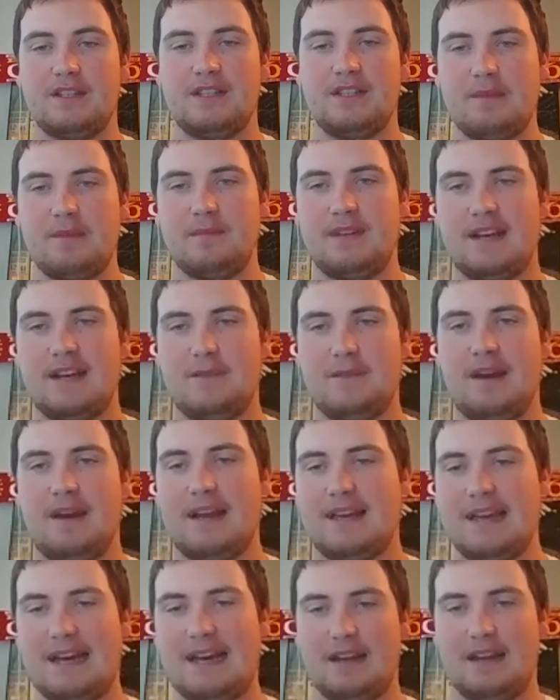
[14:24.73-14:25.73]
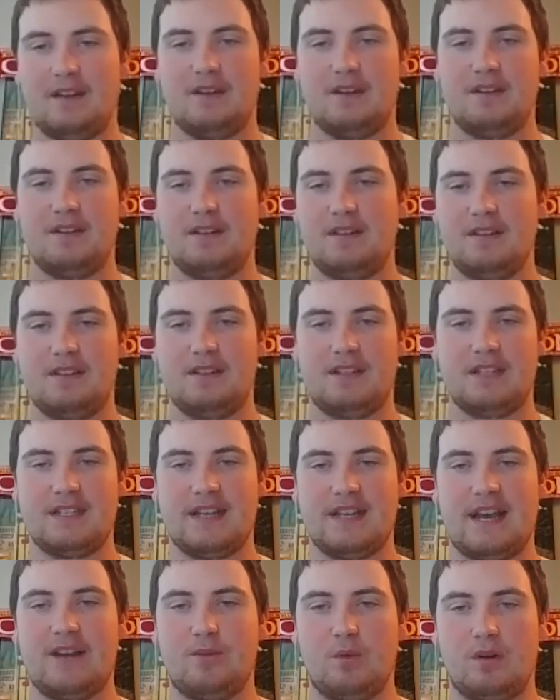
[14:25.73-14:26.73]
At the same time, I can't
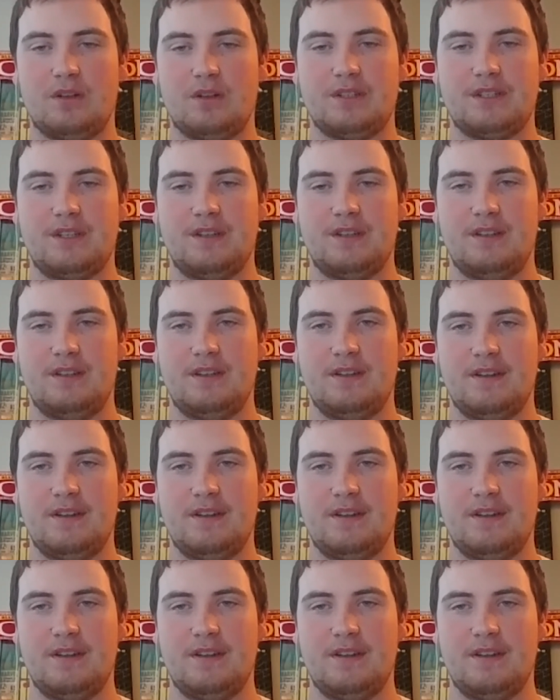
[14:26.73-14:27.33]
decide what